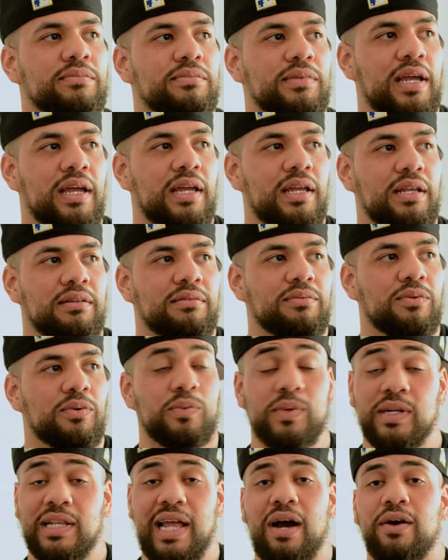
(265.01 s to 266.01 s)
and
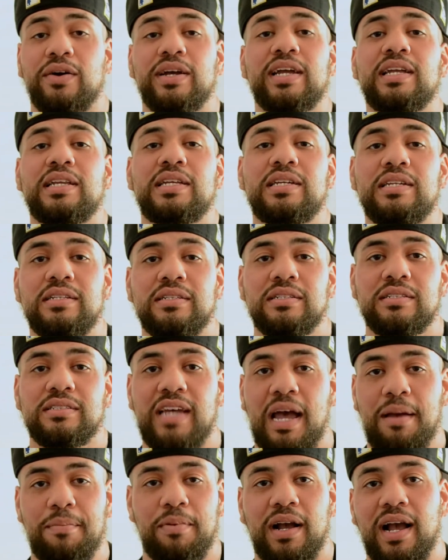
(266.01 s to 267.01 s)
without any
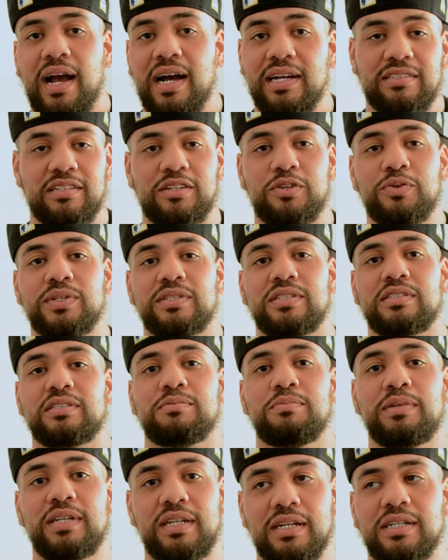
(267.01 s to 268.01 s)
type of consequences,
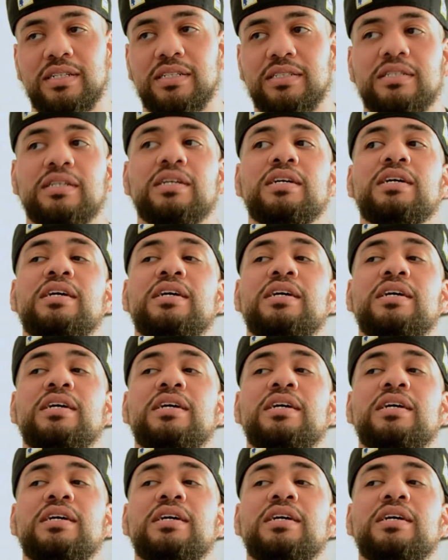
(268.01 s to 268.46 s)
because